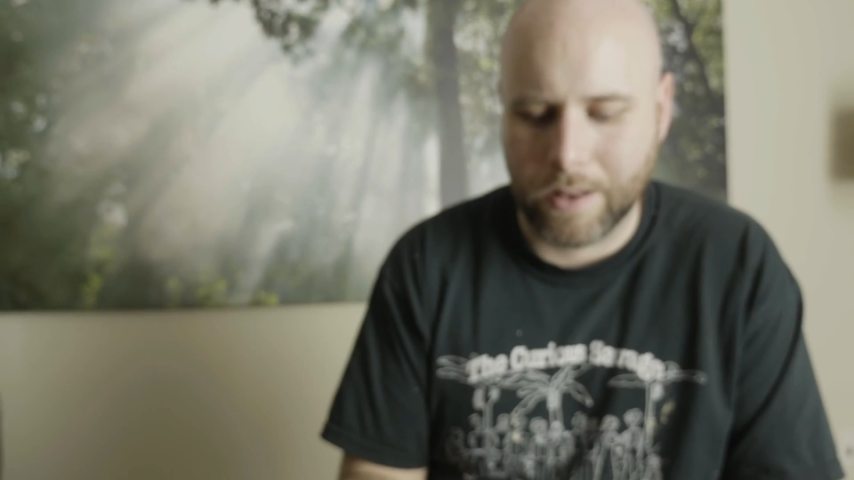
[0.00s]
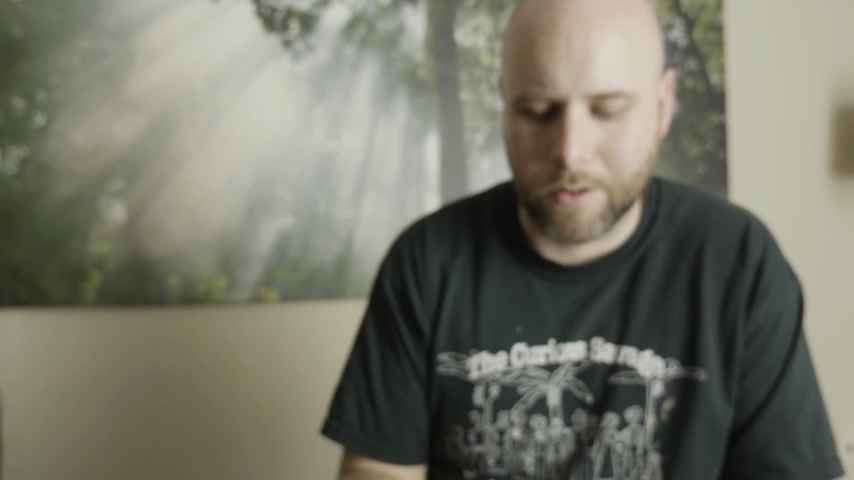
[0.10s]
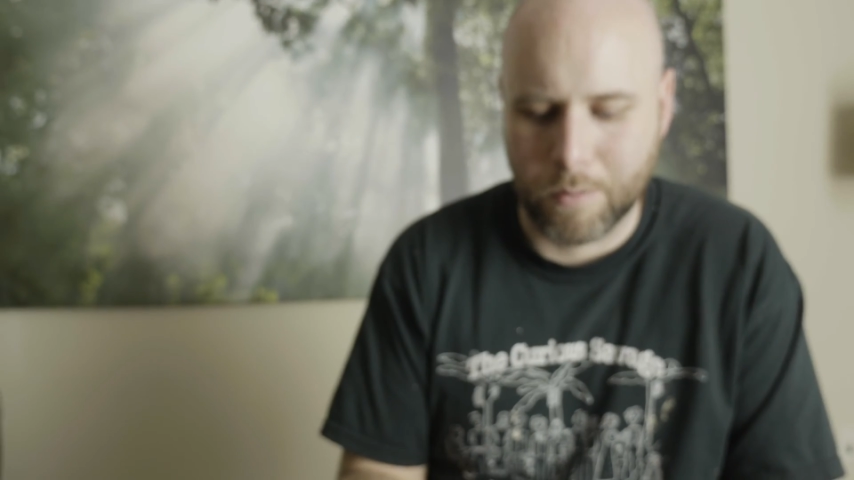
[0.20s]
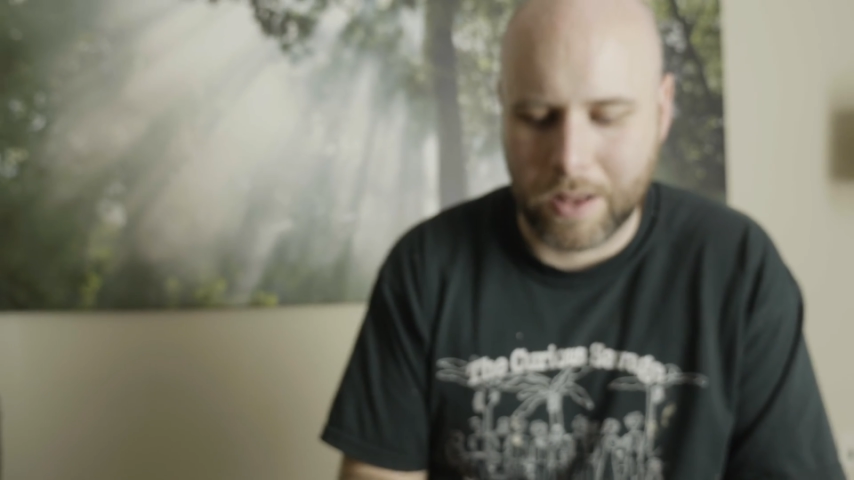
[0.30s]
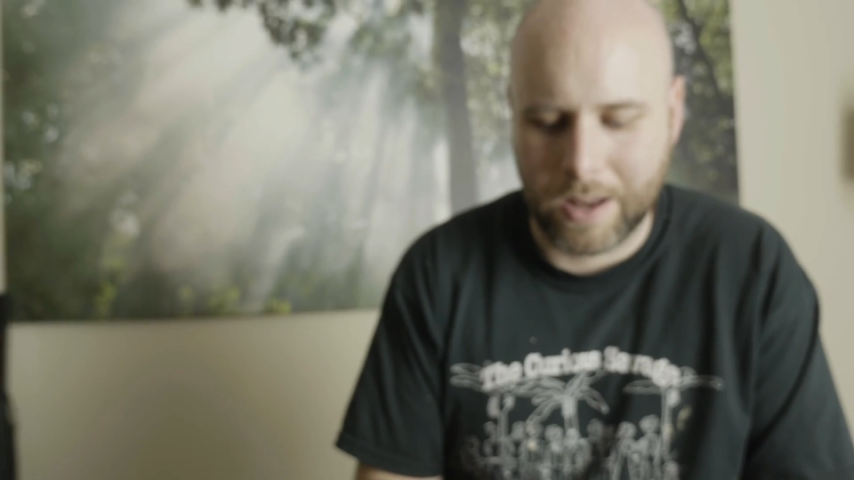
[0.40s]

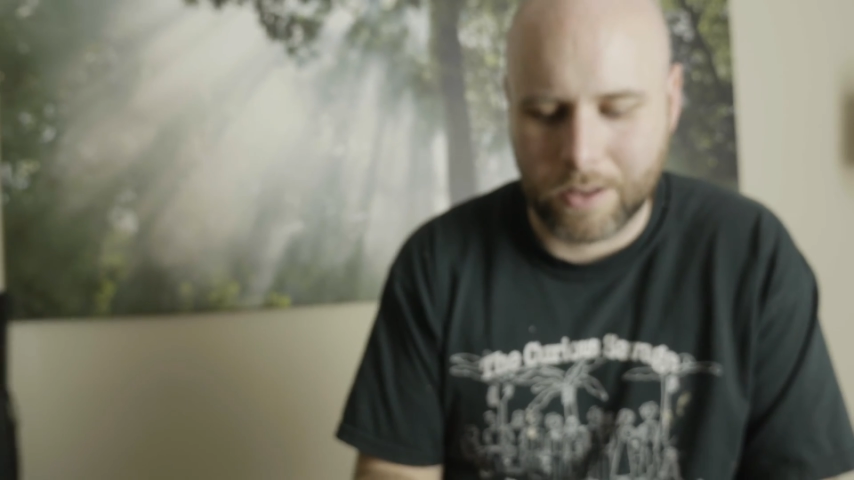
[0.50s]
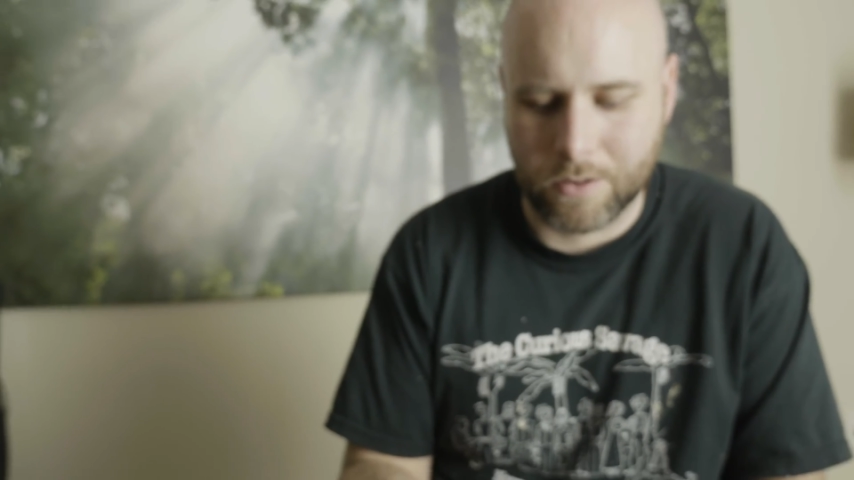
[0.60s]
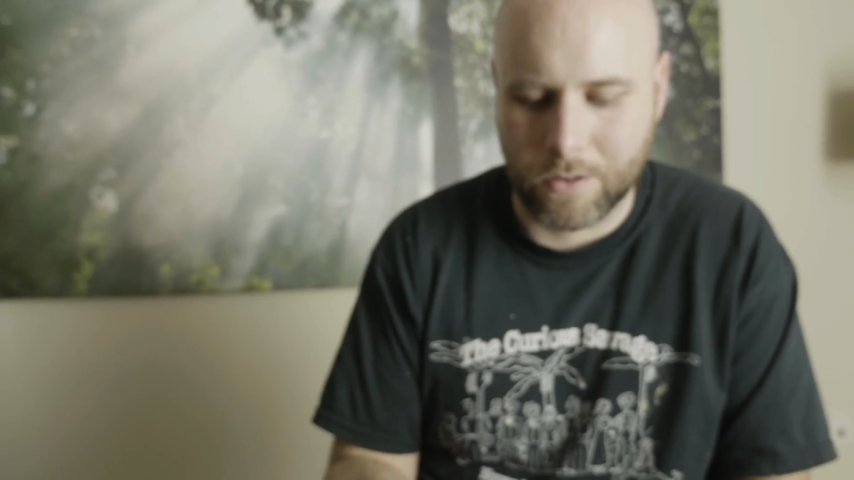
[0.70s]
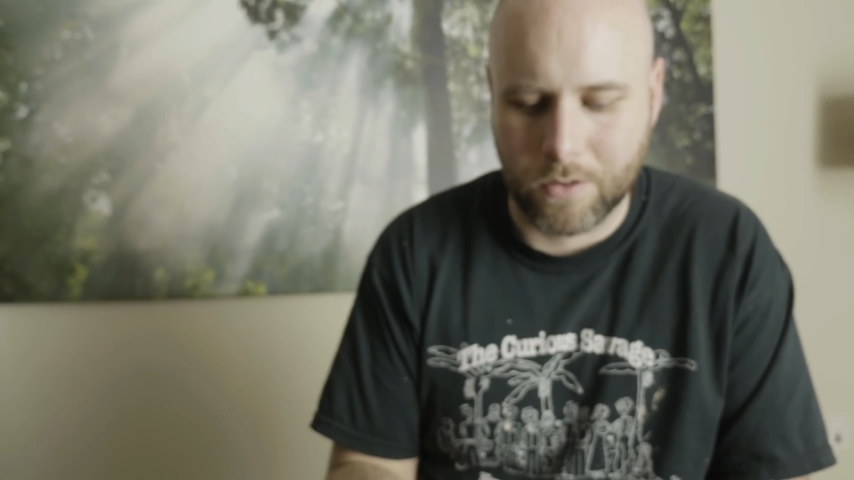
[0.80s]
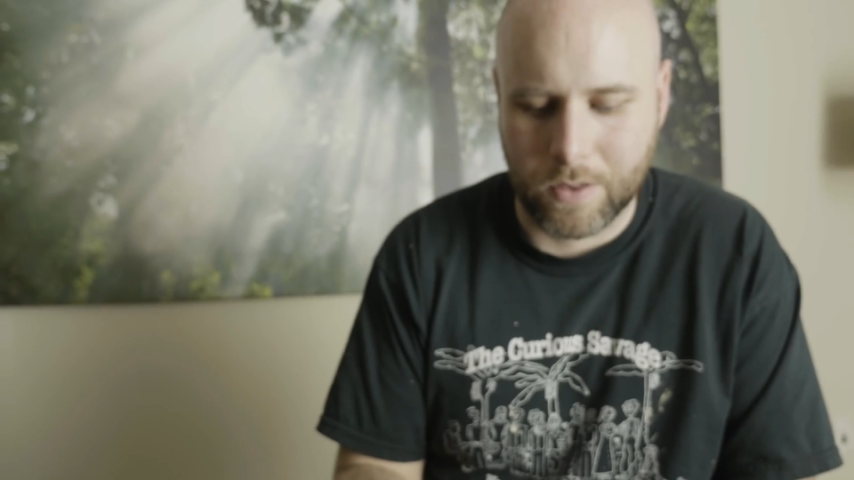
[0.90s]
their minis
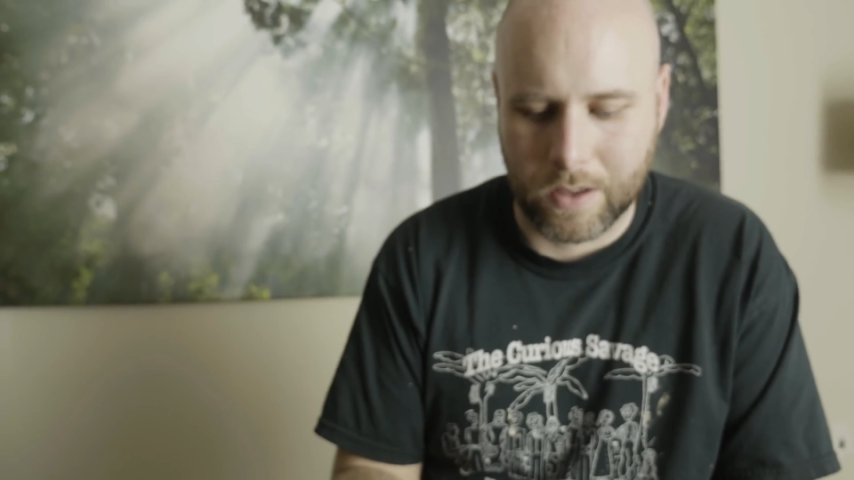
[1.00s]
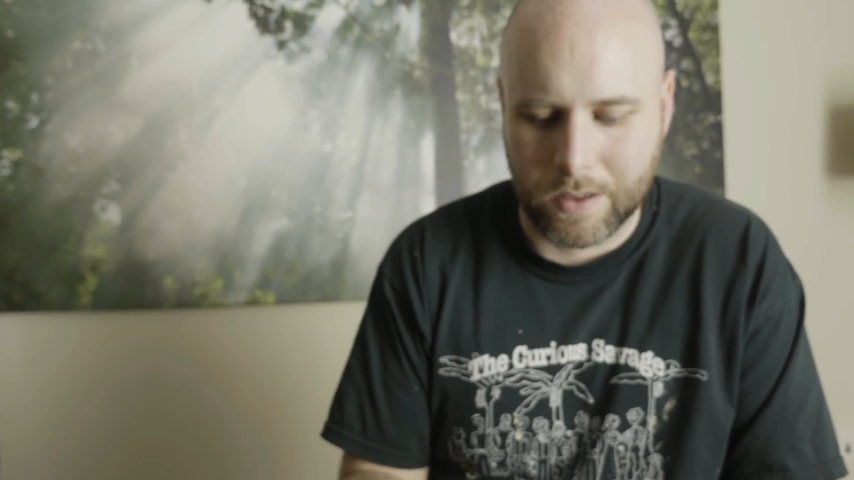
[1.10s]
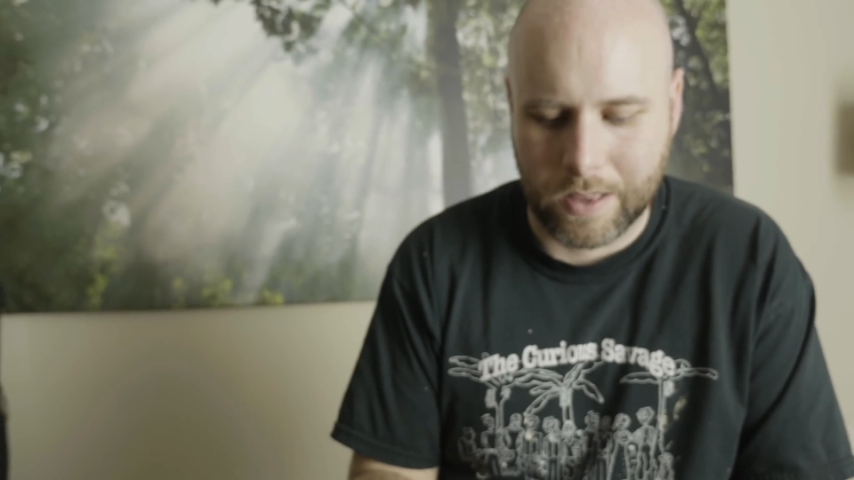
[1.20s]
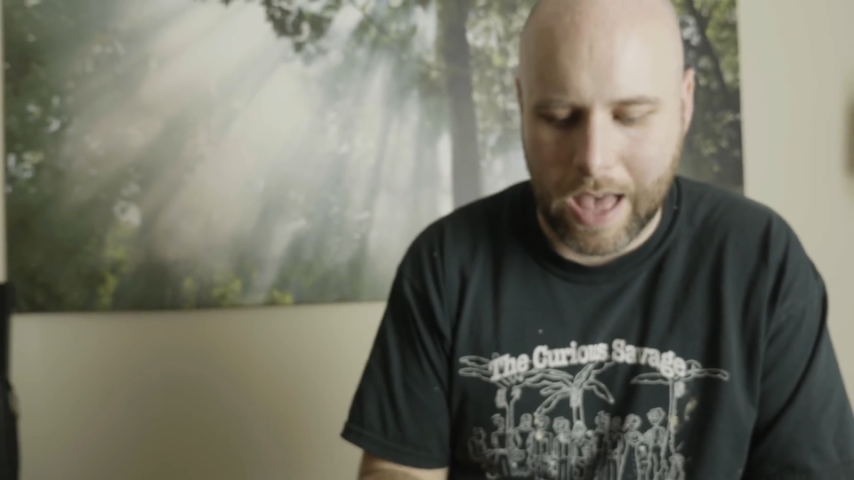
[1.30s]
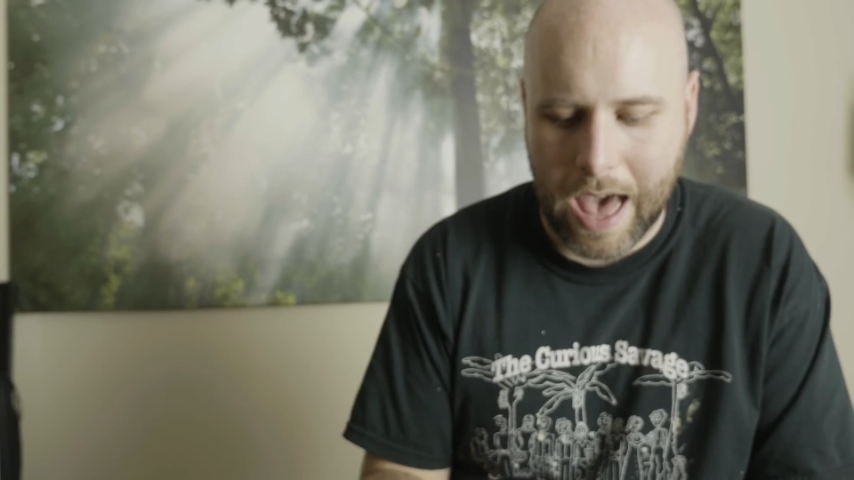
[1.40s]
or do things
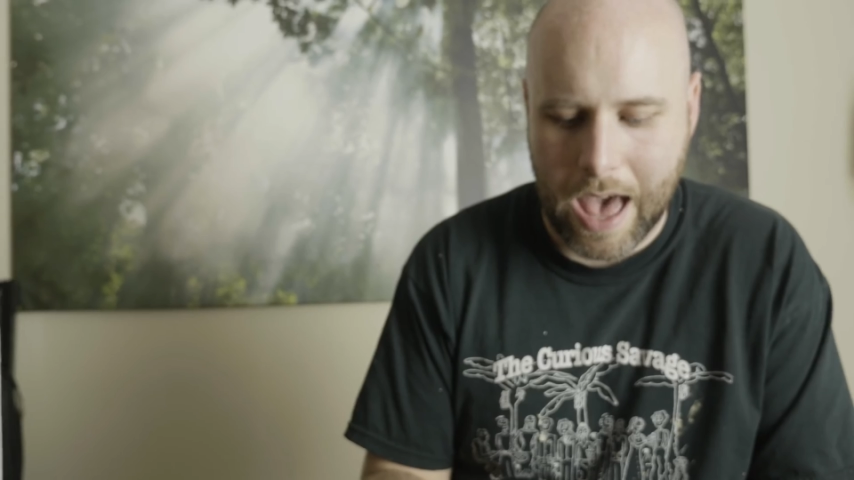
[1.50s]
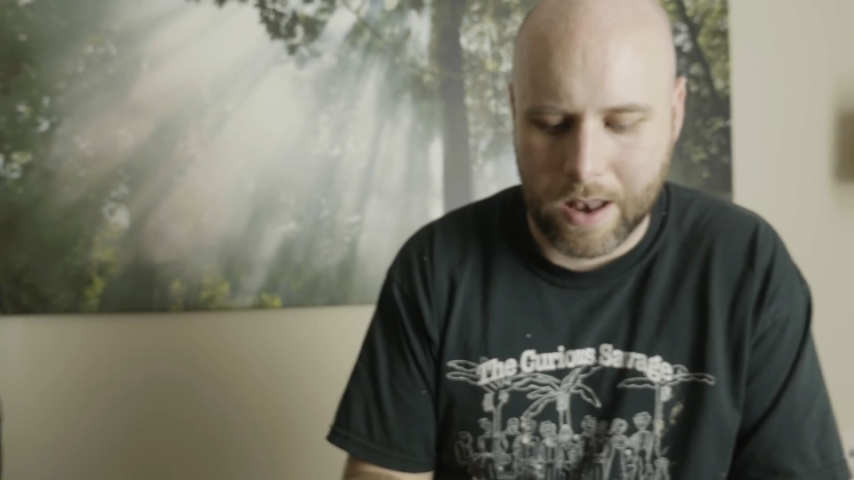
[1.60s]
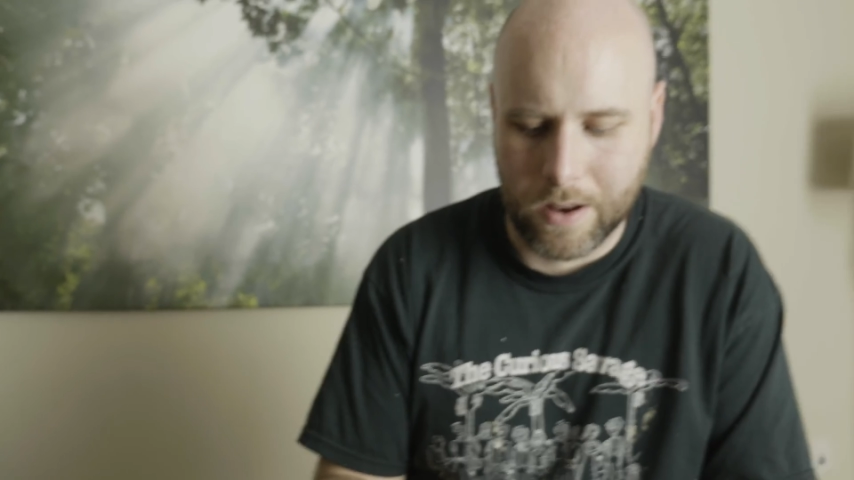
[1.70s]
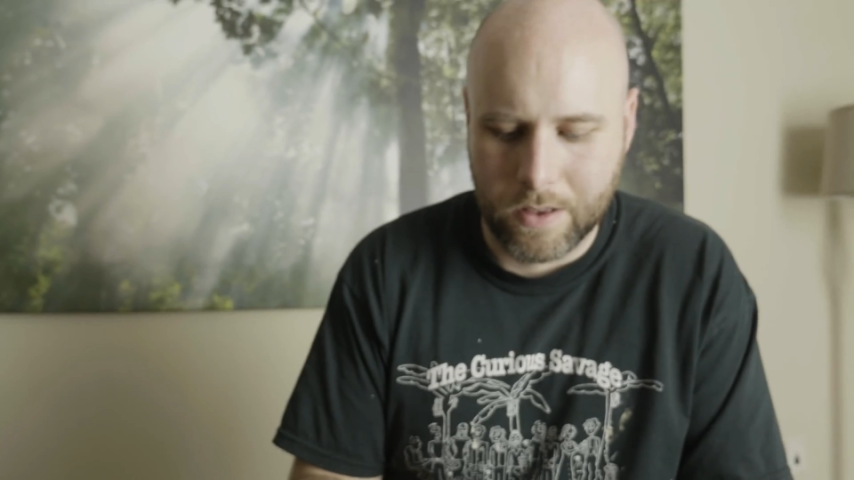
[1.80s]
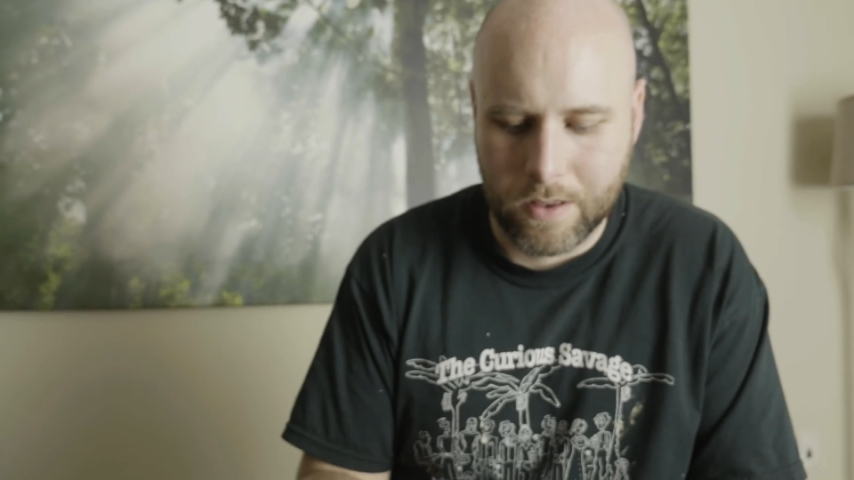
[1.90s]
like that,